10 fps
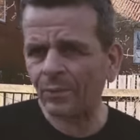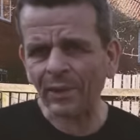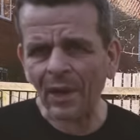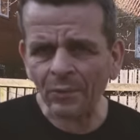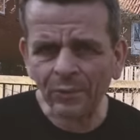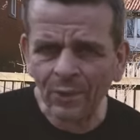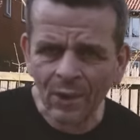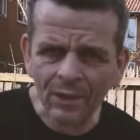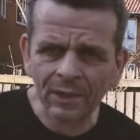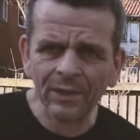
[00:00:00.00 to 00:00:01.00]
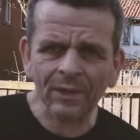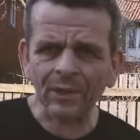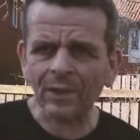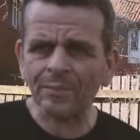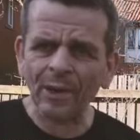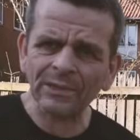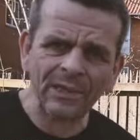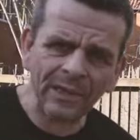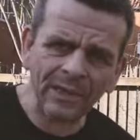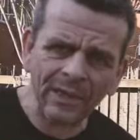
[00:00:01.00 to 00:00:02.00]
without grog, uh,
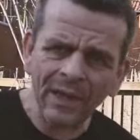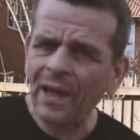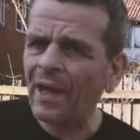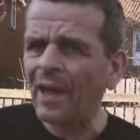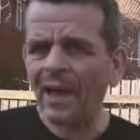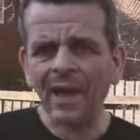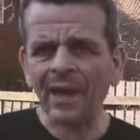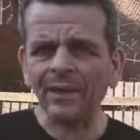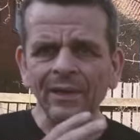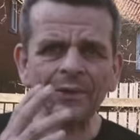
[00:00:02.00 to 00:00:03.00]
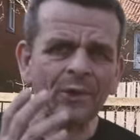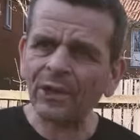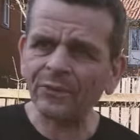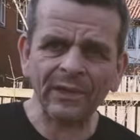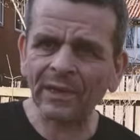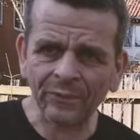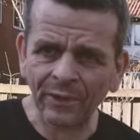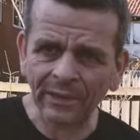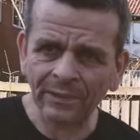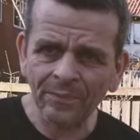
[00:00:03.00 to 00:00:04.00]
porcelain, and none of it had
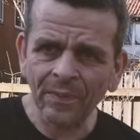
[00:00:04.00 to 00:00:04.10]
cracked.